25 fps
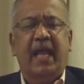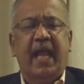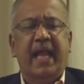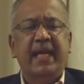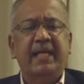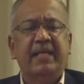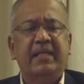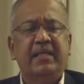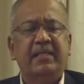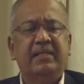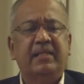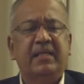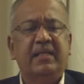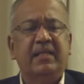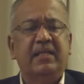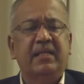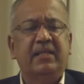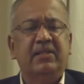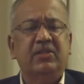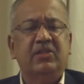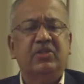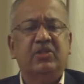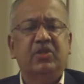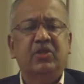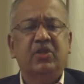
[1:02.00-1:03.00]

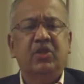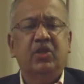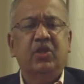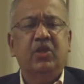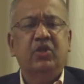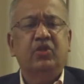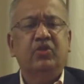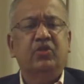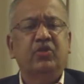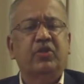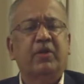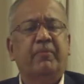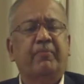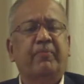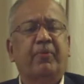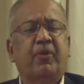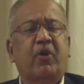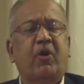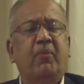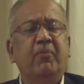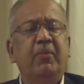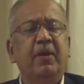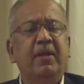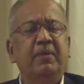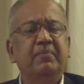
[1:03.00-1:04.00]
antecedents to the
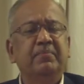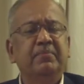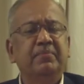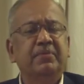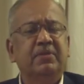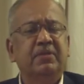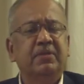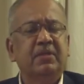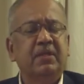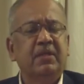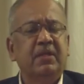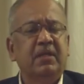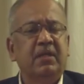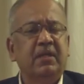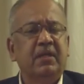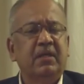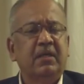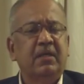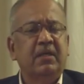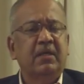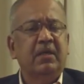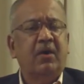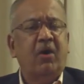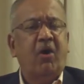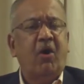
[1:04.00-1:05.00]
problems
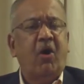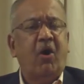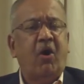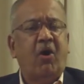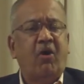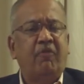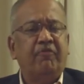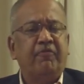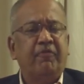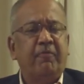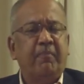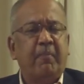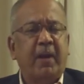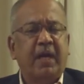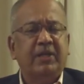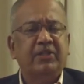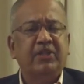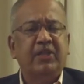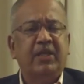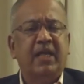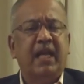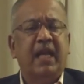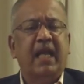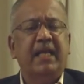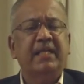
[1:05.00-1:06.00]
of
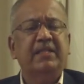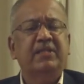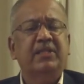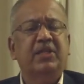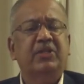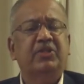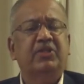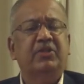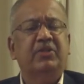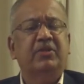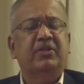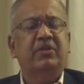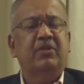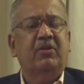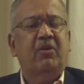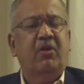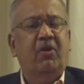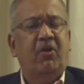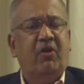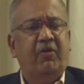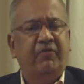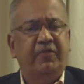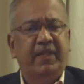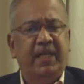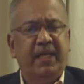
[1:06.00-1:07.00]
marginalization
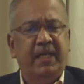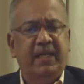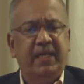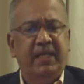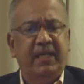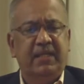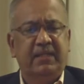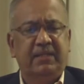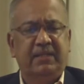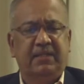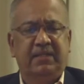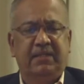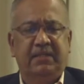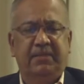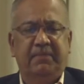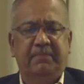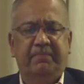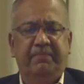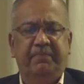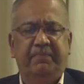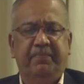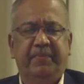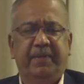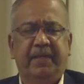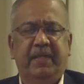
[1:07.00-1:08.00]
of the Indians.
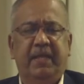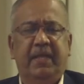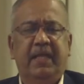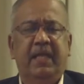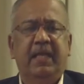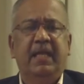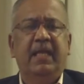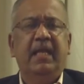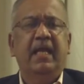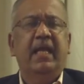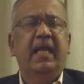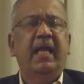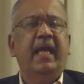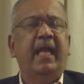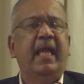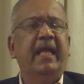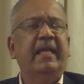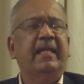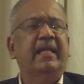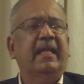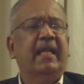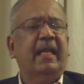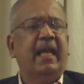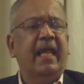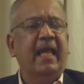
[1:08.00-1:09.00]

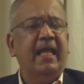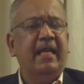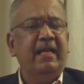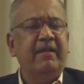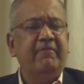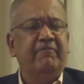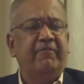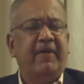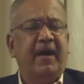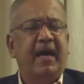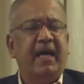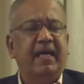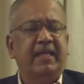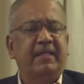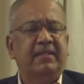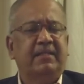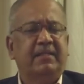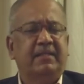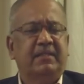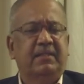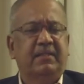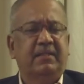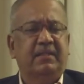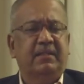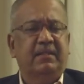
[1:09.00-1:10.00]
It
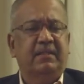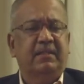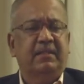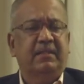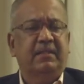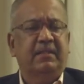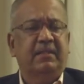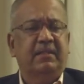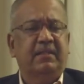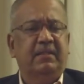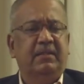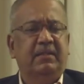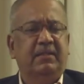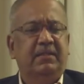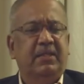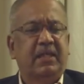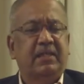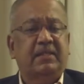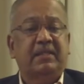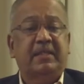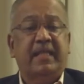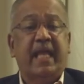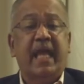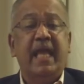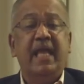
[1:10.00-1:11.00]
clarifies the
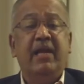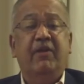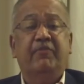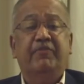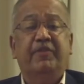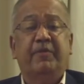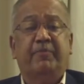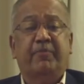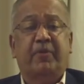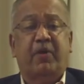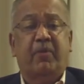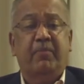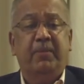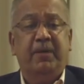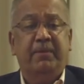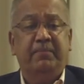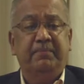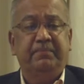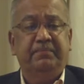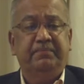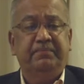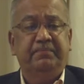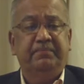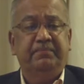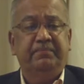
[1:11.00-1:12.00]
scale of the problem.
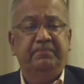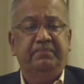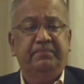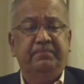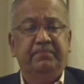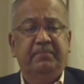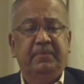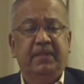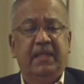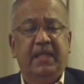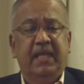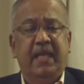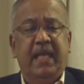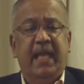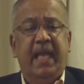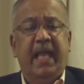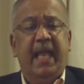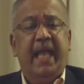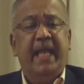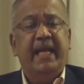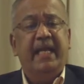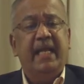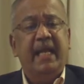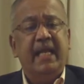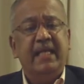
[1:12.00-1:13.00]

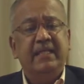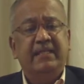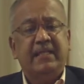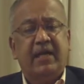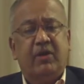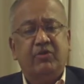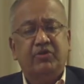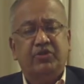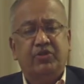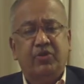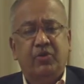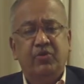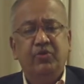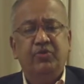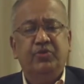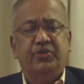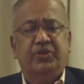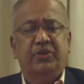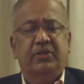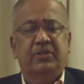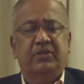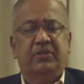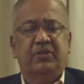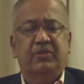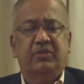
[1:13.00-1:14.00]
It lays out
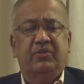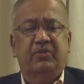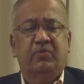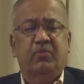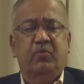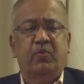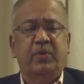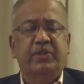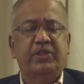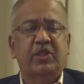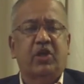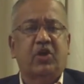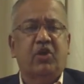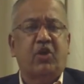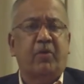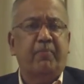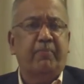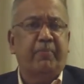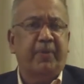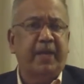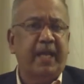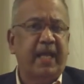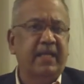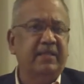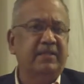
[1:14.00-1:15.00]
solutions which are
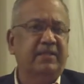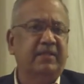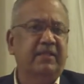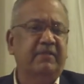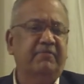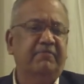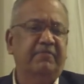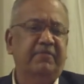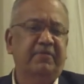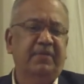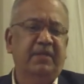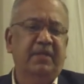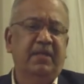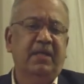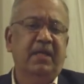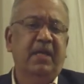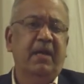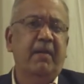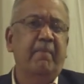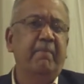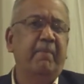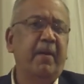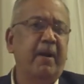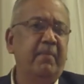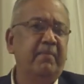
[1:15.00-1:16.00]
comprehensive,
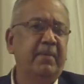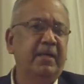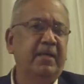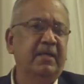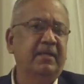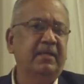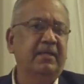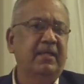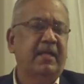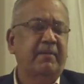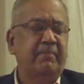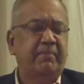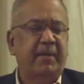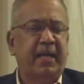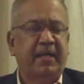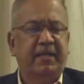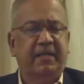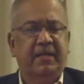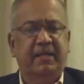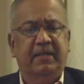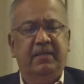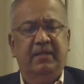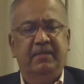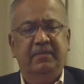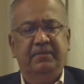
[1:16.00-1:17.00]
permanent, and
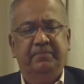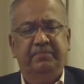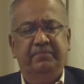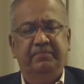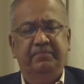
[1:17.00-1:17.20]
practical.